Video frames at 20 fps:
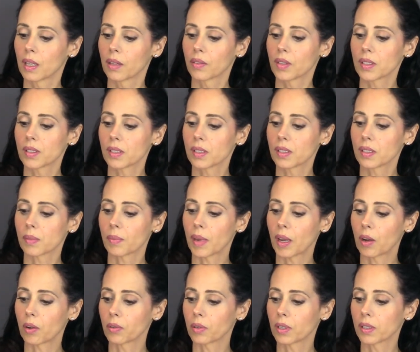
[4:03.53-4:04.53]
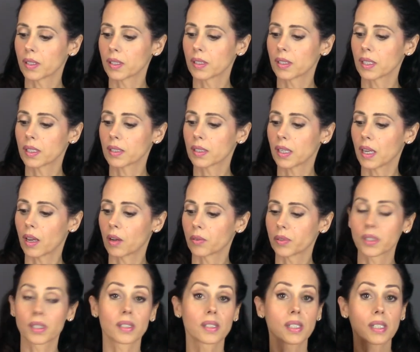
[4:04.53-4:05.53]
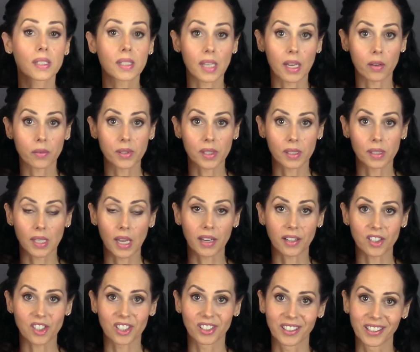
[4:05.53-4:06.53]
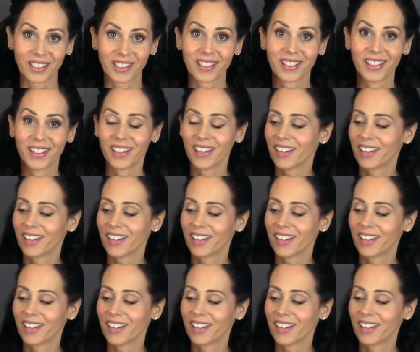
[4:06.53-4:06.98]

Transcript: this is about six ounce, six ounces actually.